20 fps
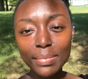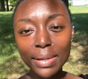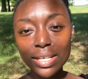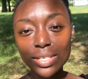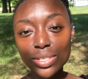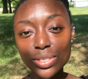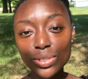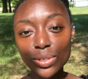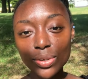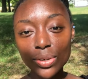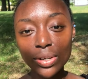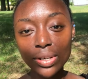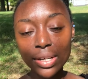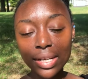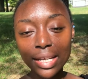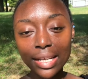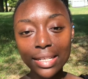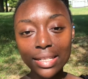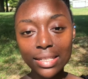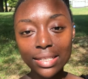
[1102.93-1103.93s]
my
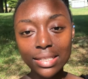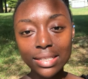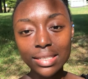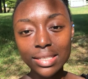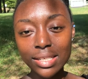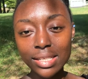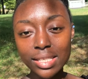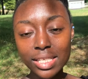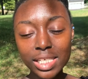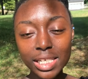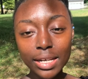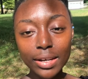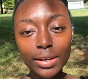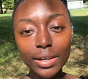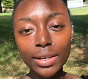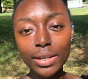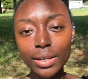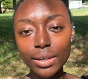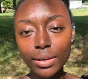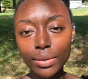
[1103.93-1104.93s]
story and just
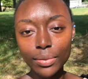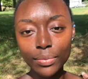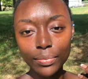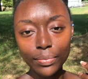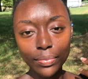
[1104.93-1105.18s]
sharing